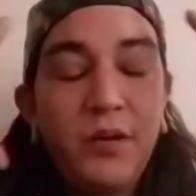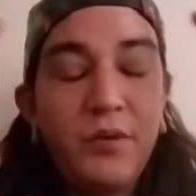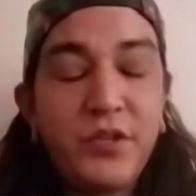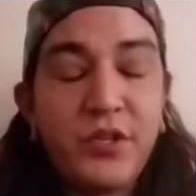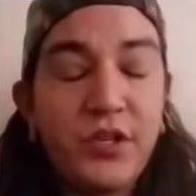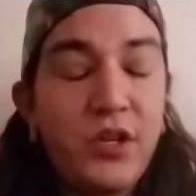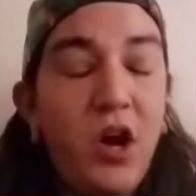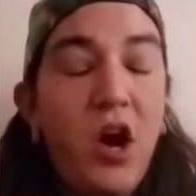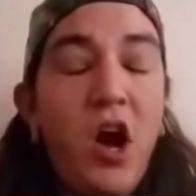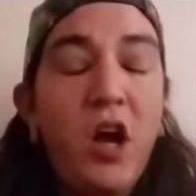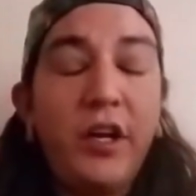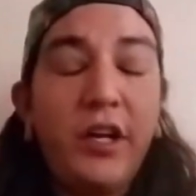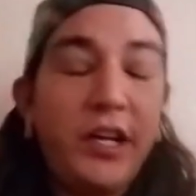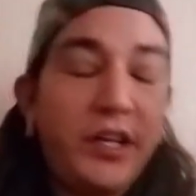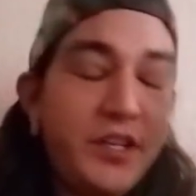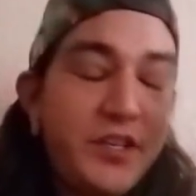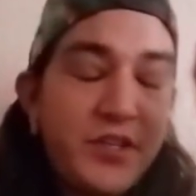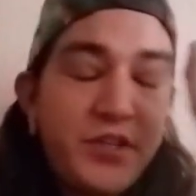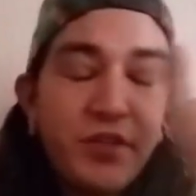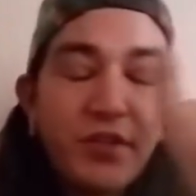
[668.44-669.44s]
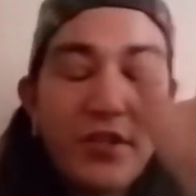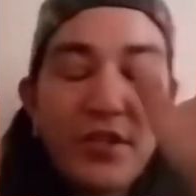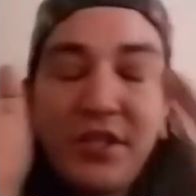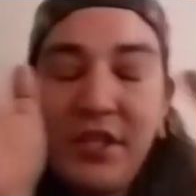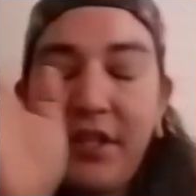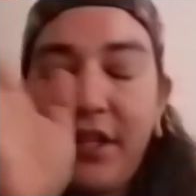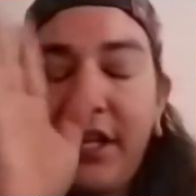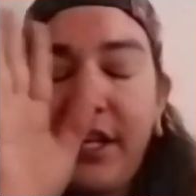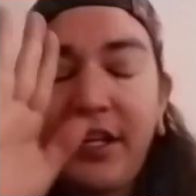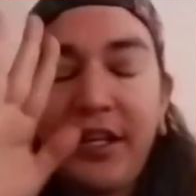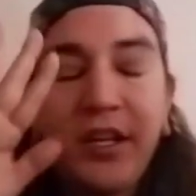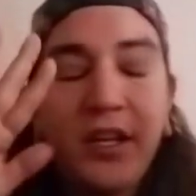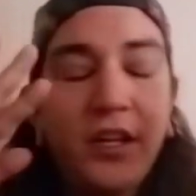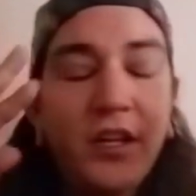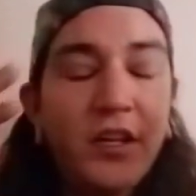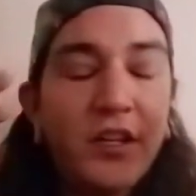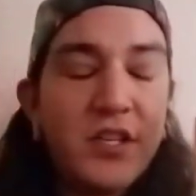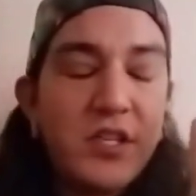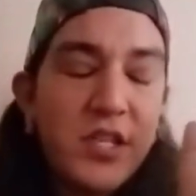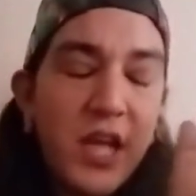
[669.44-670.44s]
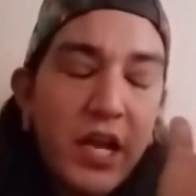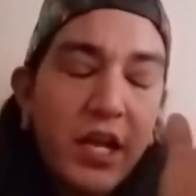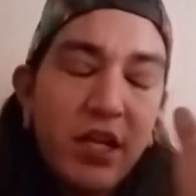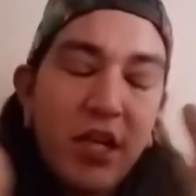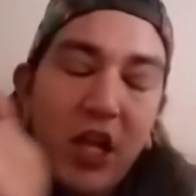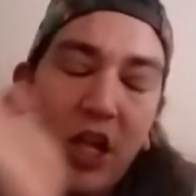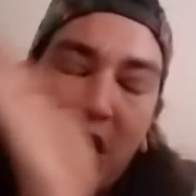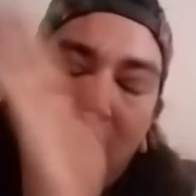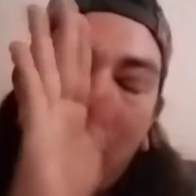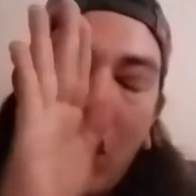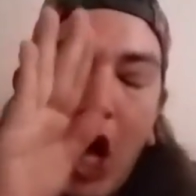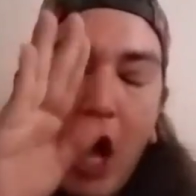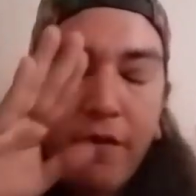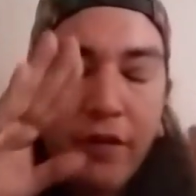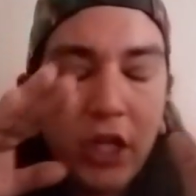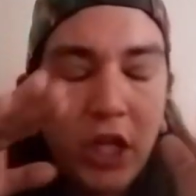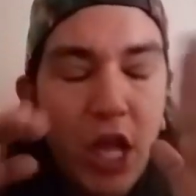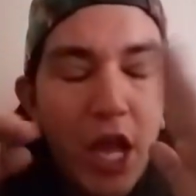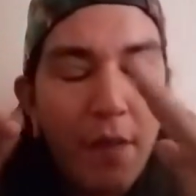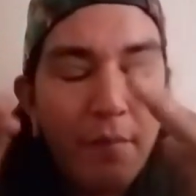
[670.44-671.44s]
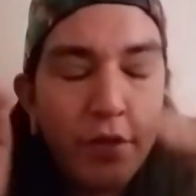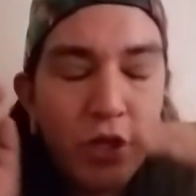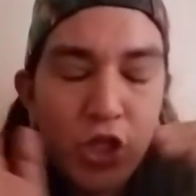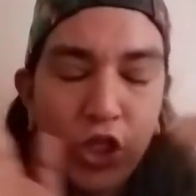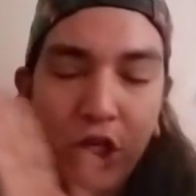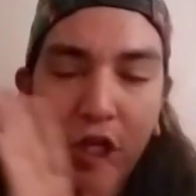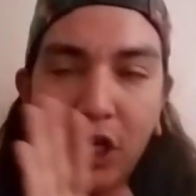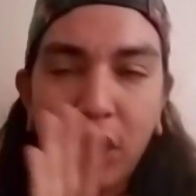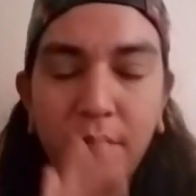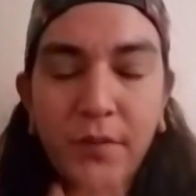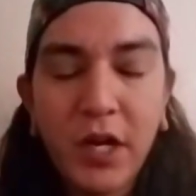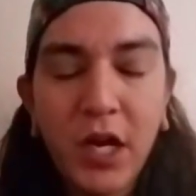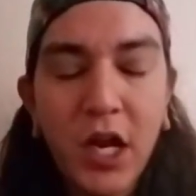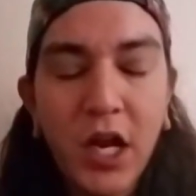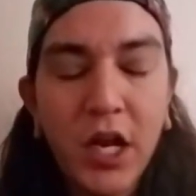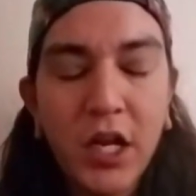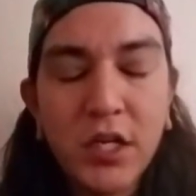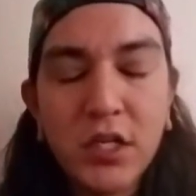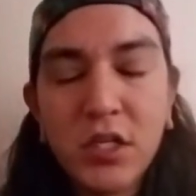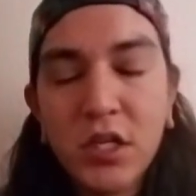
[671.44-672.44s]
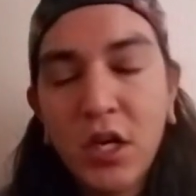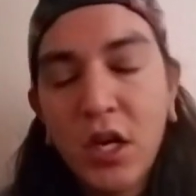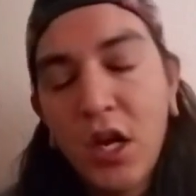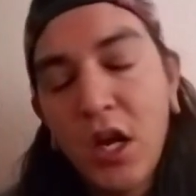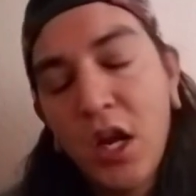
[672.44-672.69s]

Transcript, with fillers: it was gone and I could still see like psychedelic lava lamp and shit under my eyes.